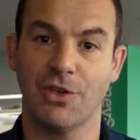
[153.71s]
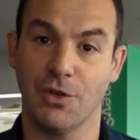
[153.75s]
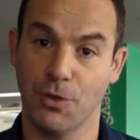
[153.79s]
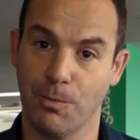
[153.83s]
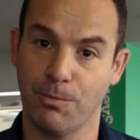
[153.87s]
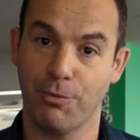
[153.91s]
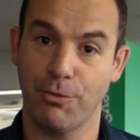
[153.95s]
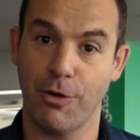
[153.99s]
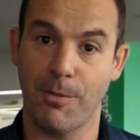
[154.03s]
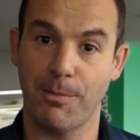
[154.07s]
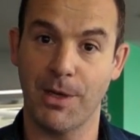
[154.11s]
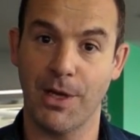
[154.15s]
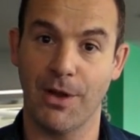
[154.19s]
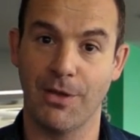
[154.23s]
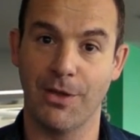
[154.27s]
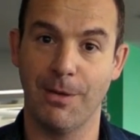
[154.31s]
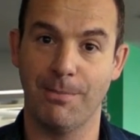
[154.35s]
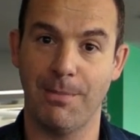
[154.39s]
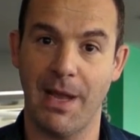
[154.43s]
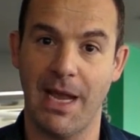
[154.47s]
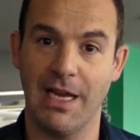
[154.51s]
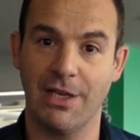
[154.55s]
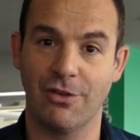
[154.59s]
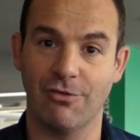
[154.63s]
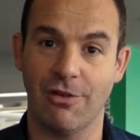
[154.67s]
You're probably on the
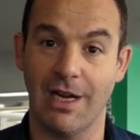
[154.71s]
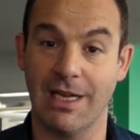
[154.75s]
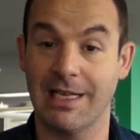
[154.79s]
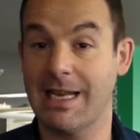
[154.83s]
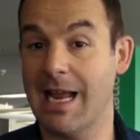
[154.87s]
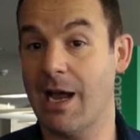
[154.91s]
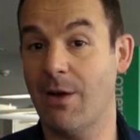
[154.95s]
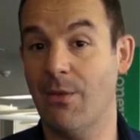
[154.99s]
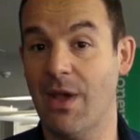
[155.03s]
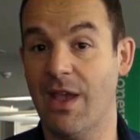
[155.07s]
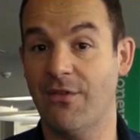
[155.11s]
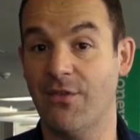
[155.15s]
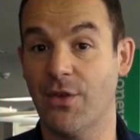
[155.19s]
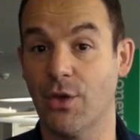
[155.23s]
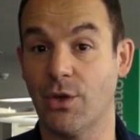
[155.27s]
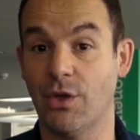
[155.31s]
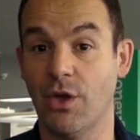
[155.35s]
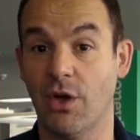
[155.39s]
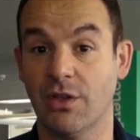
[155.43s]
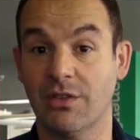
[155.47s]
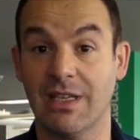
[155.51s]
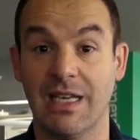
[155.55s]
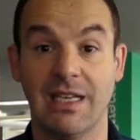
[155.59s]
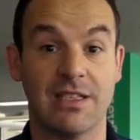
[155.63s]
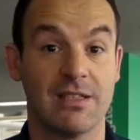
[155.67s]
page right now. If you're
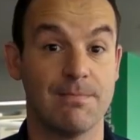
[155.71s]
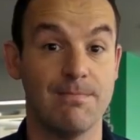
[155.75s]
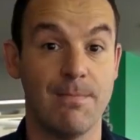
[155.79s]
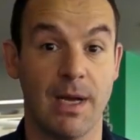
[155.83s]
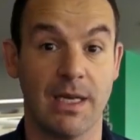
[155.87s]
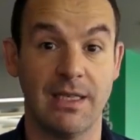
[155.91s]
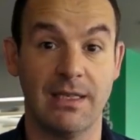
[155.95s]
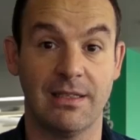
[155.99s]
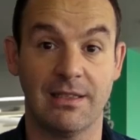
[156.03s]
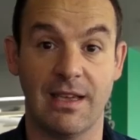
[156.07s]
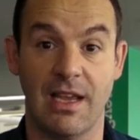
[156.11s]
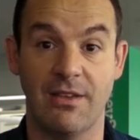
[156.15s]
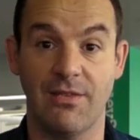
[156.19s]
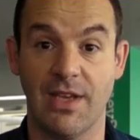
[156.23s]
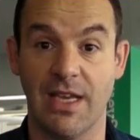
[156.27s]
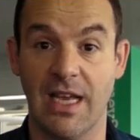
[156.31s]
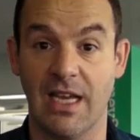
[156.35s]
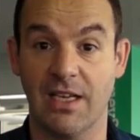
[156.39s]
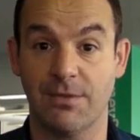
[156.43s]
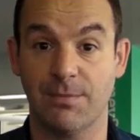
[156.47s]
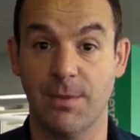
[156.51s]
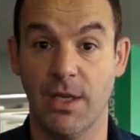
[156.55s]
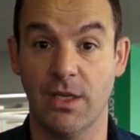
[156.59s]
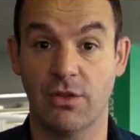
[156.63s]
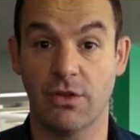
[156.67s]
not, it's
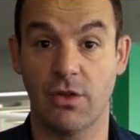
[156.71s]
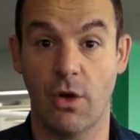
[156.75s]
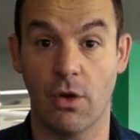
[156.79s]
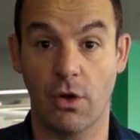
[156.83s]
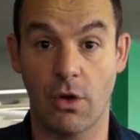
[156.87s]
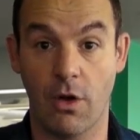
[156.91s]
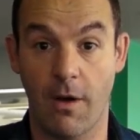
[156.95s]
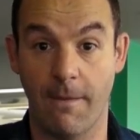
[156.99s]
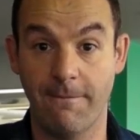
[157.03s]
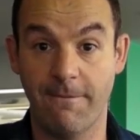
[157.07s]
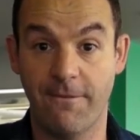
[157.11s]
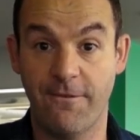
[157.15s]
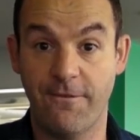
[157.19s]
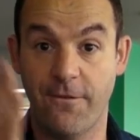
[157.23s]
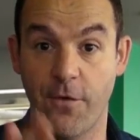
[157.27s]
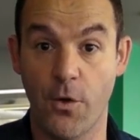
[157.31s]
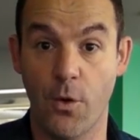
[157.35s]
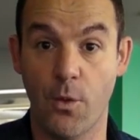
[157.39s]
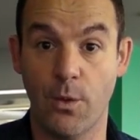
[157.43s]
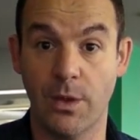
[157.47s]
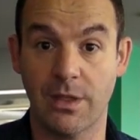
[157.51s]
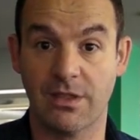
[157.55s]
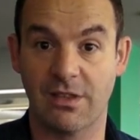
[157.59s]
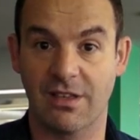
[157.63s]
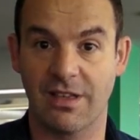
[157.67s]

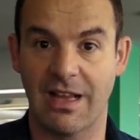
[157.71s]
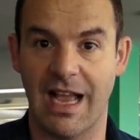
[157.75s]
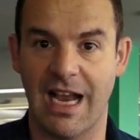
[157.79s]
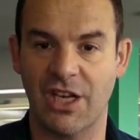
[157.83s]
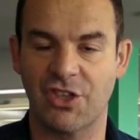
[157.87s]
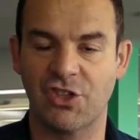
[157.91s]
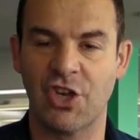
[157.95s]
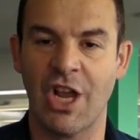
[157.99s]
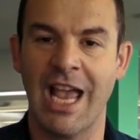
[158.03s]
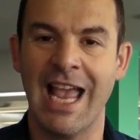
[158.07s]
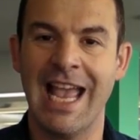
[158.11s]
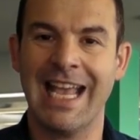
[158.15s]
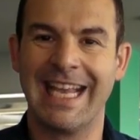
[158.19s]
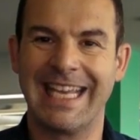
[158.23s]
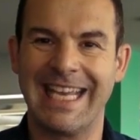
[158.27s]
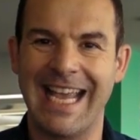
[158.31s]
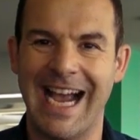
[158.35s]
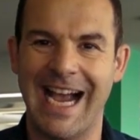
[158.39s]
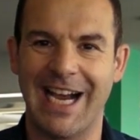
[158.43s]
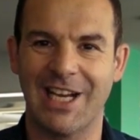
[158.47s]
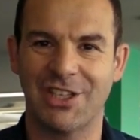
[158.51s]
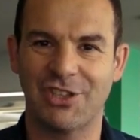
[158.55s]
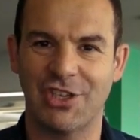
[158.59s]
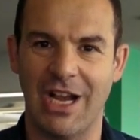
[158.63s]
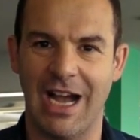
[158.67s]

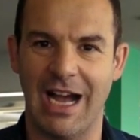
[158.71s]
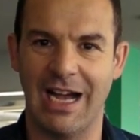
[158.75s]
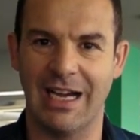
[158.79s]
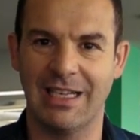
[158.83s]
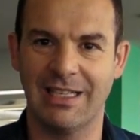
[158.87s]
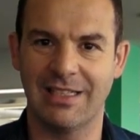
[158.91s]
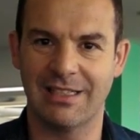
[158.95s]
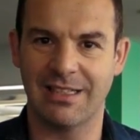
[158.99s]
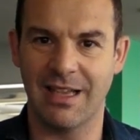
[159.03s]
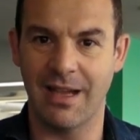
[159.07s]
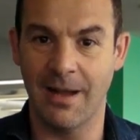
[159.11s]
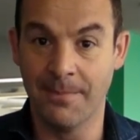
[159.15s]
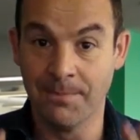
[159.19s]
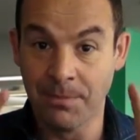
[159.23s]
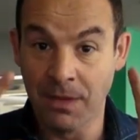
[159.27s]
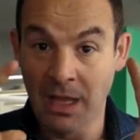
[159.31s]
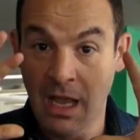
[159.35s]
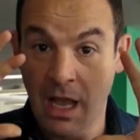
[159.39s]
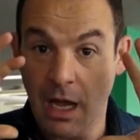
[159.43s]
moneysavingexpert.com/cash ISA,